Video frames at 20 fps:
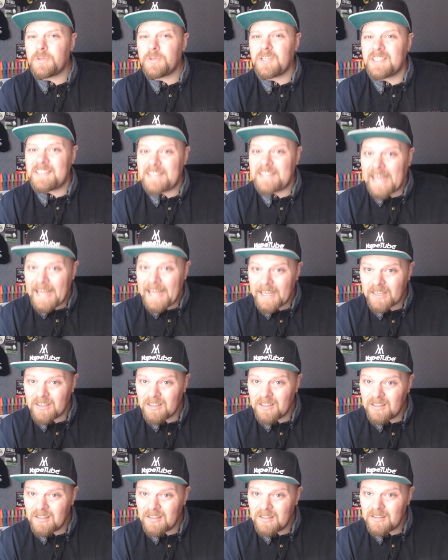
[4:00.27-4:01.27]
the deck
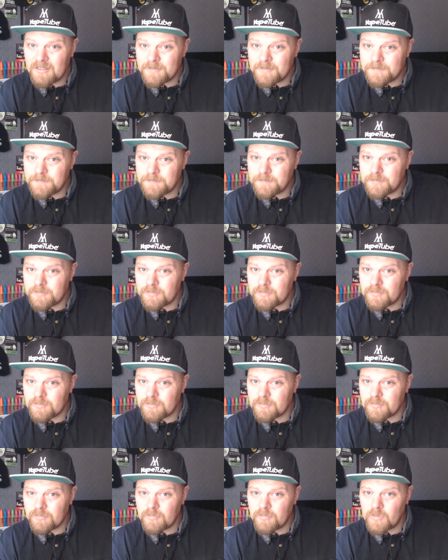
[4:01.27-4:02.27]

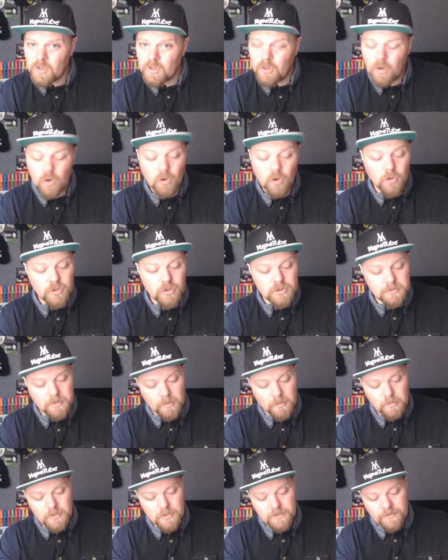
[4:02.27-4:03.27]
or there's a
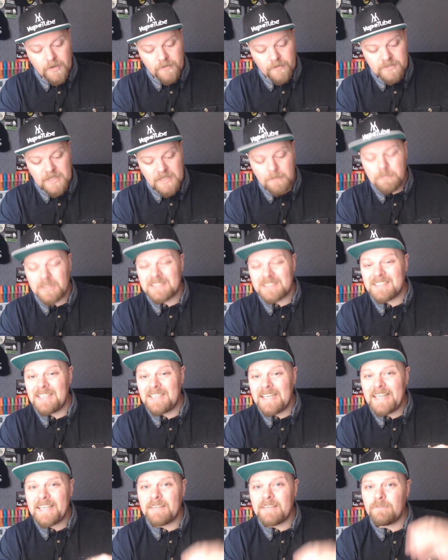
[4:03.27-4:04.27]
problem with the 510, but it's
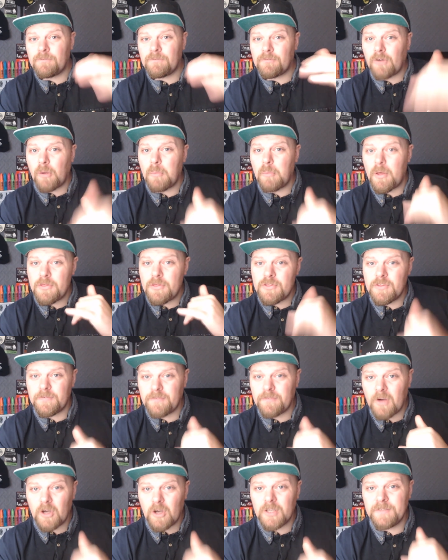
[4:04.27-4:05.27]
leaking from the
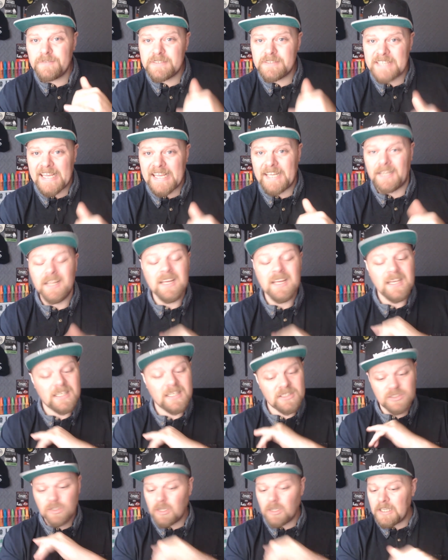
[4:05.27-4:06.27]
510.
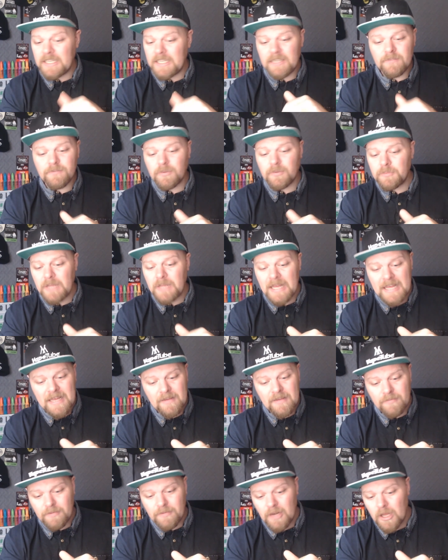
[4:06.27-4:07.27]
It's not leaking from the
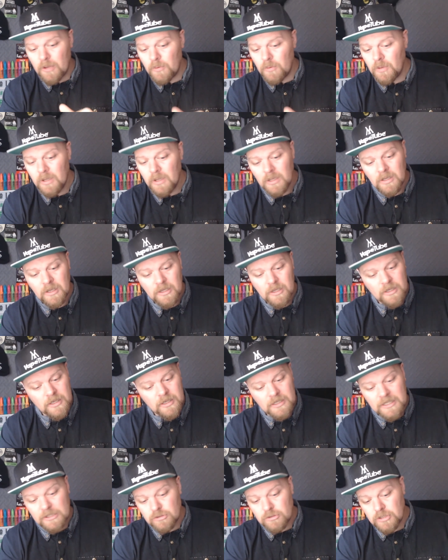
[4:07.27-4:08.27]
airflow.
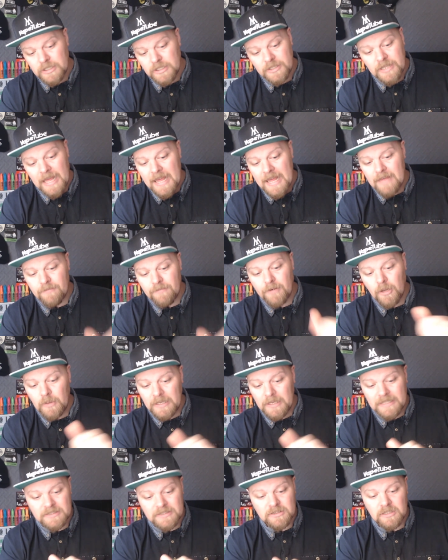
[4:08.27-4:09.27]
Literally, the airflow
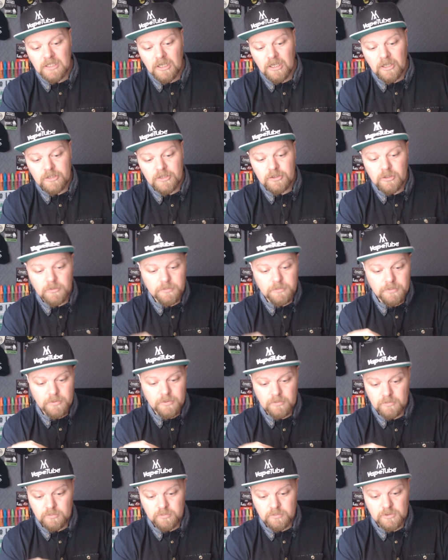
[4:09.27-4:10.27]
isn't lined up
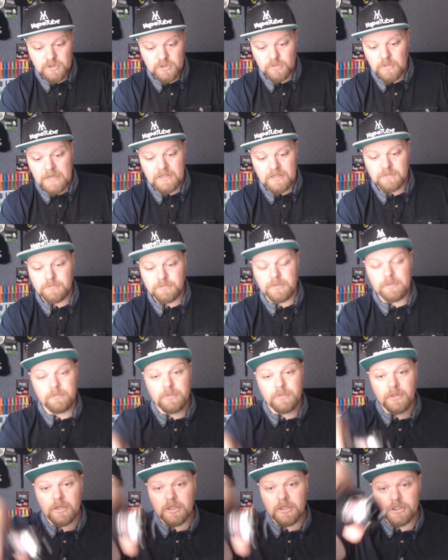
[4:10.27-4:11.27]
to where it's been
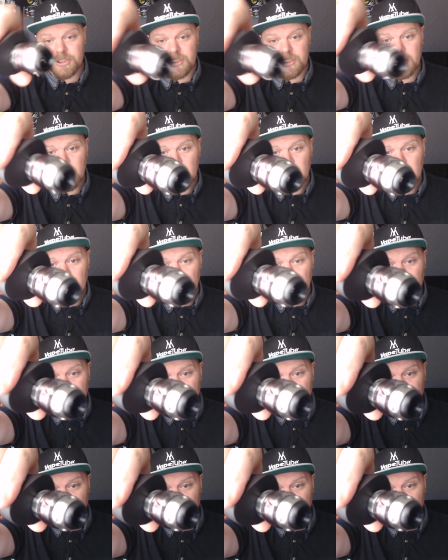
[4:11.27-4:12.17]
purging. I've literally